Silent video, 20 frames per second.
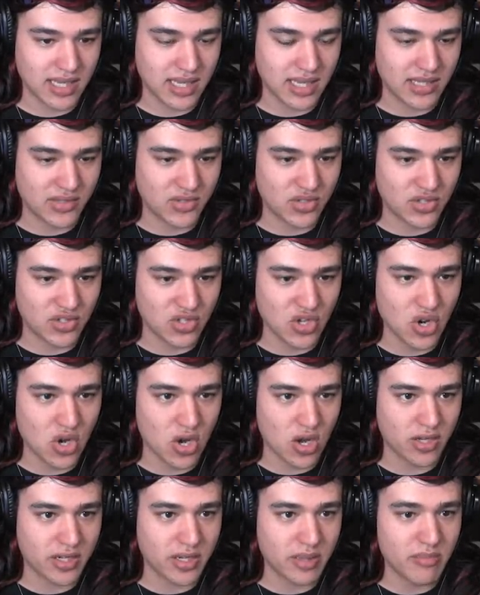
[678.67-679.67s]
is just
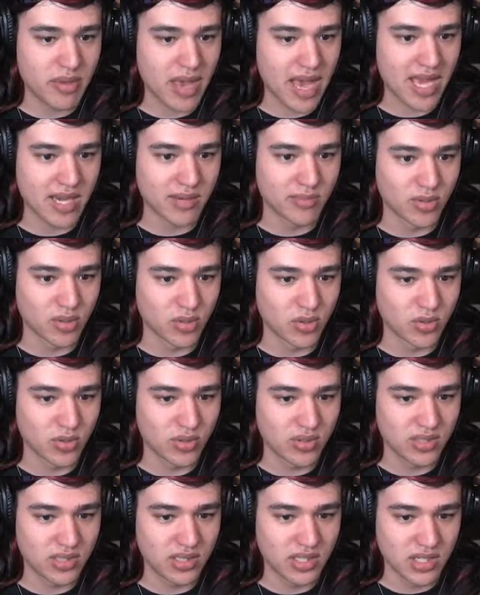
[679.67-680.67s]
not compatible
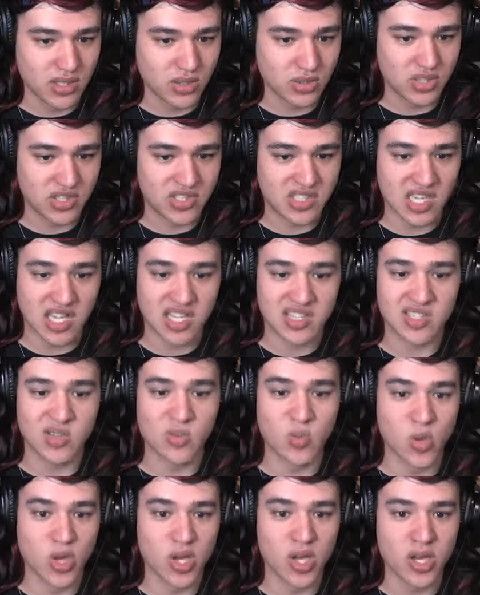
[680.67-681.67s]
or just
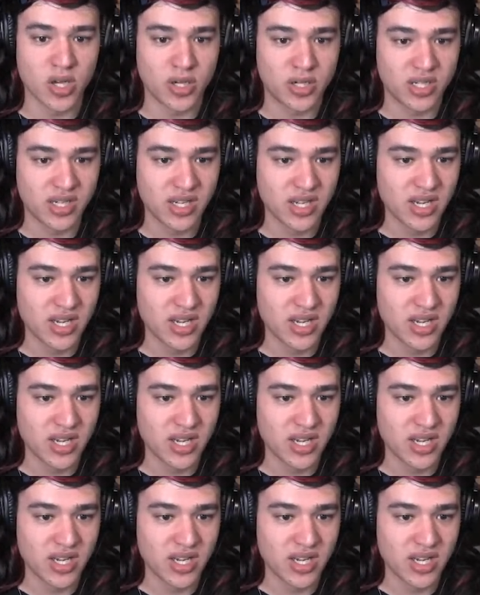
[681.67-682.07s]
doesn't work